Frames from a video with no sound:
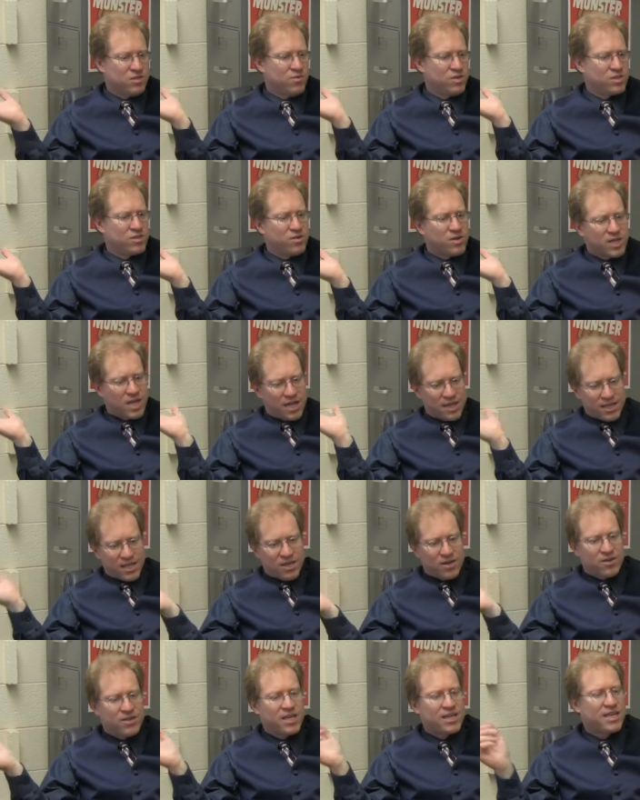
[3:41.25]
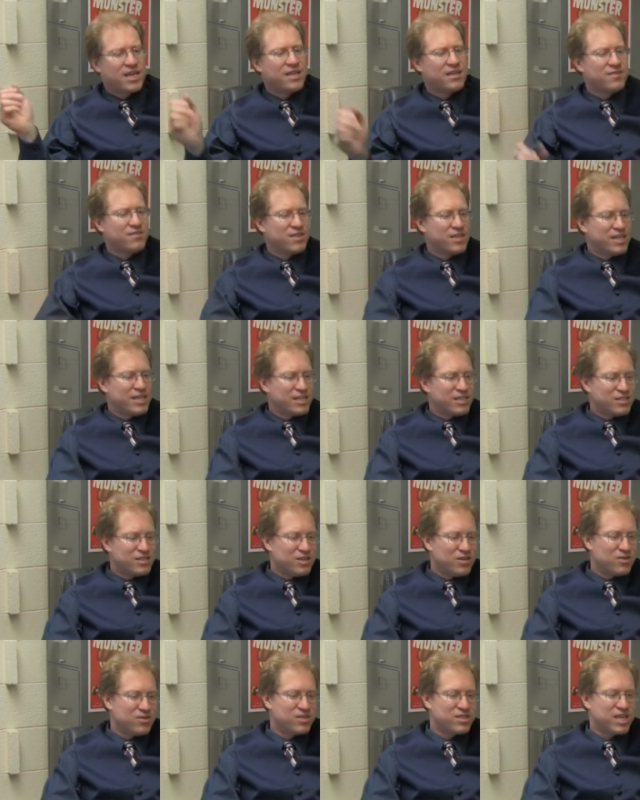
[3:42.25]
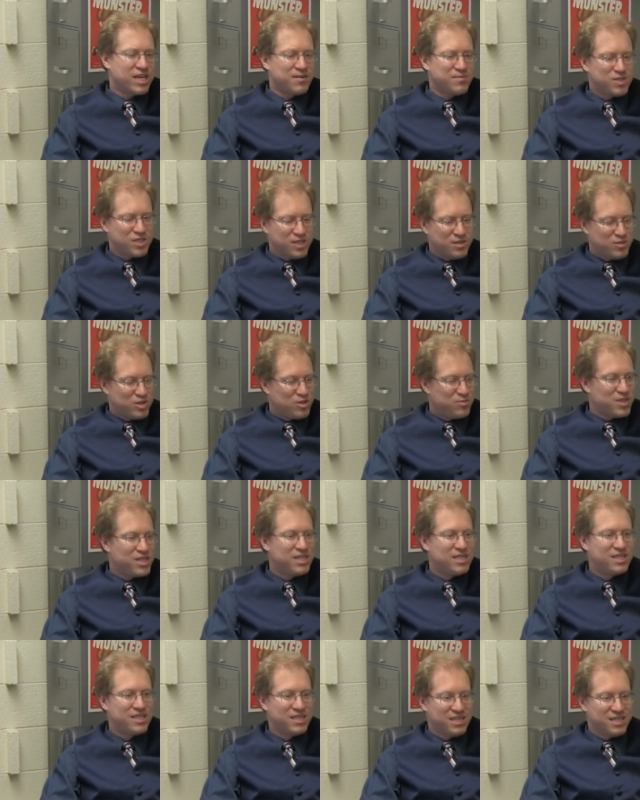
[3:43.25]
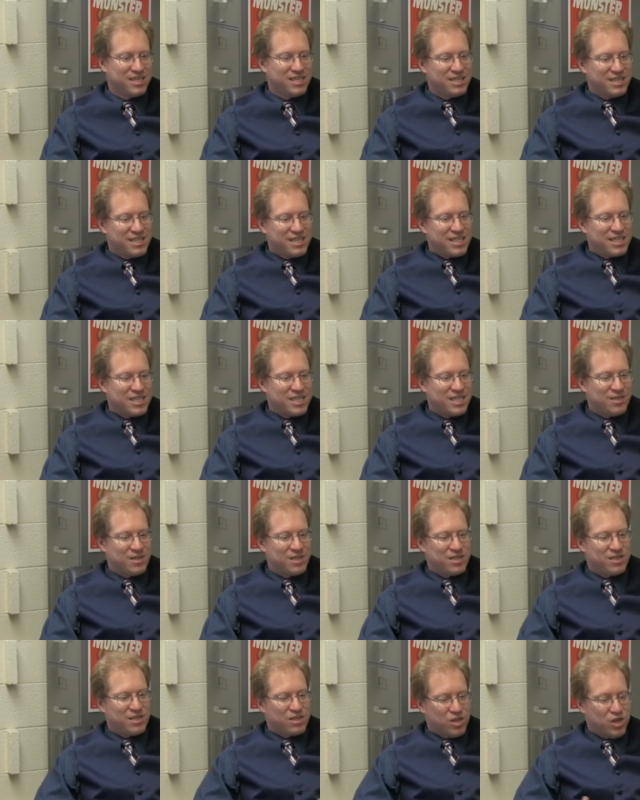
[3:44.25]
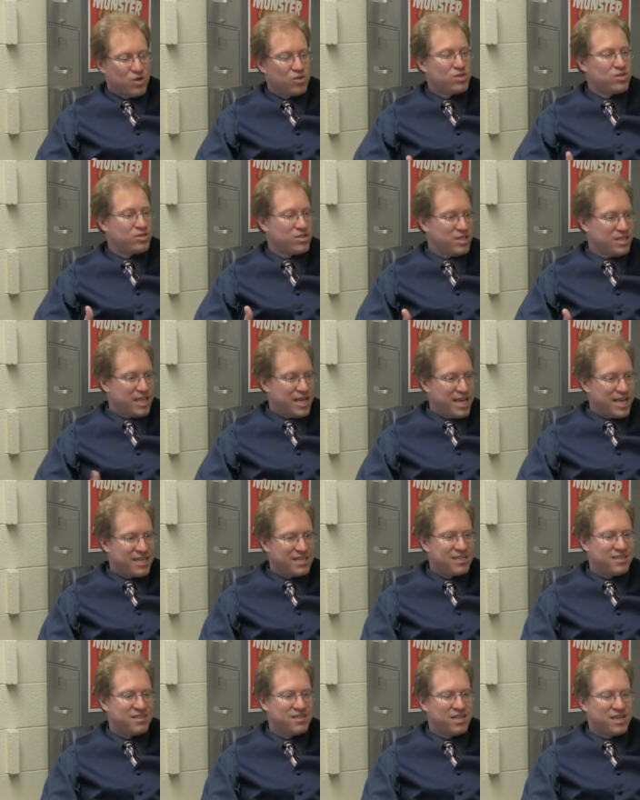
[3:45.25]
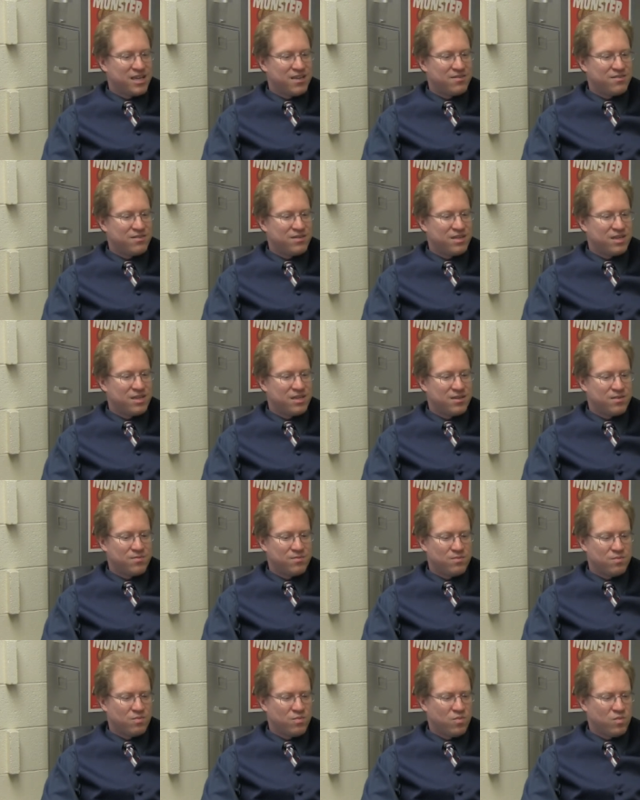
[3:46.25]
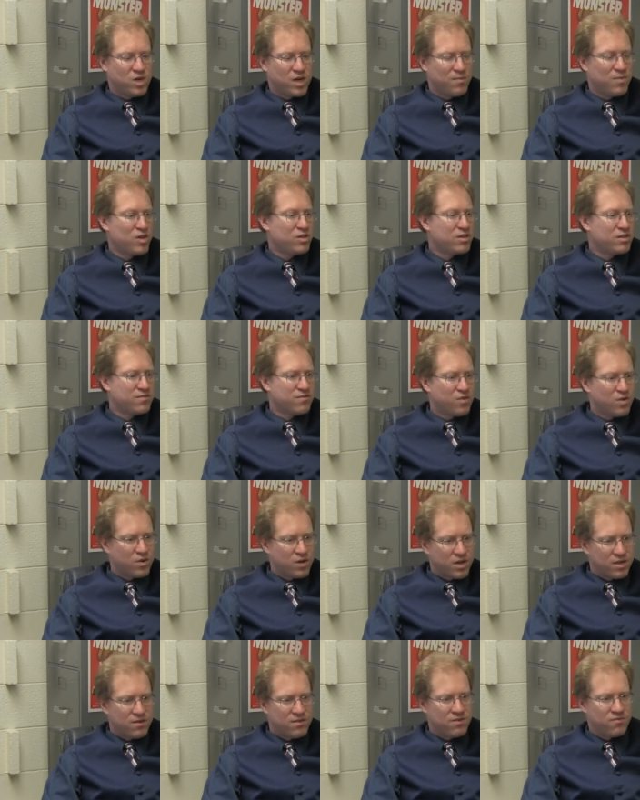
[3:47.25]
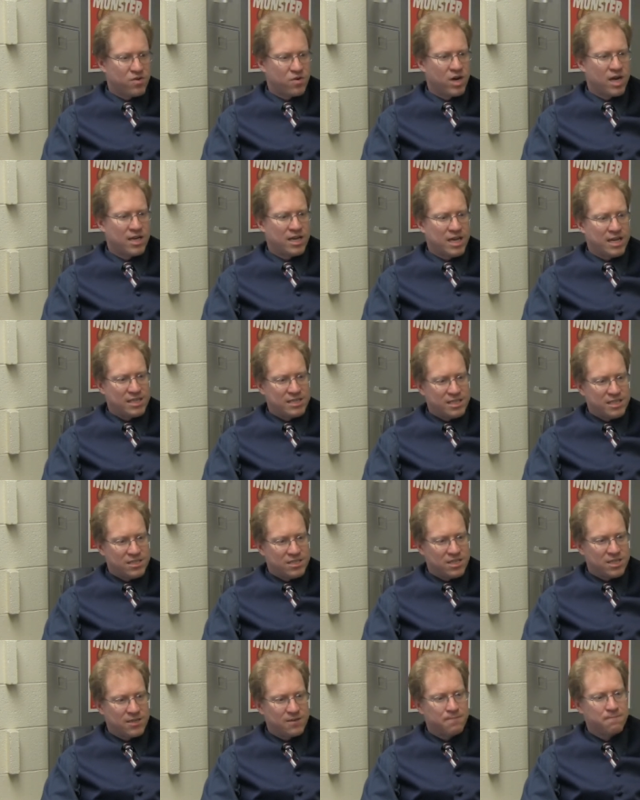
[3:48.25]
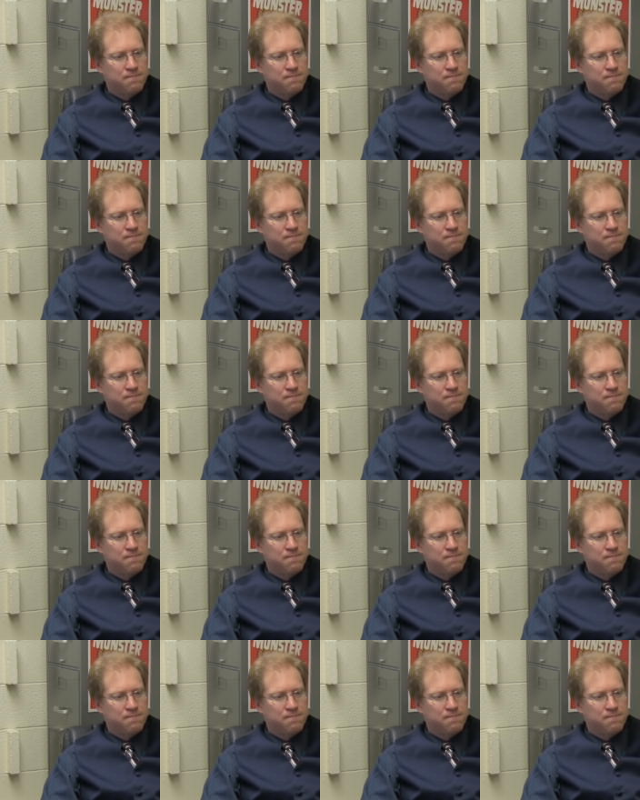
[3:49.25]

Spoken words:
going on there, that kind of thing. So Skype seems to be getting closer to that what I'm looking for online teaching.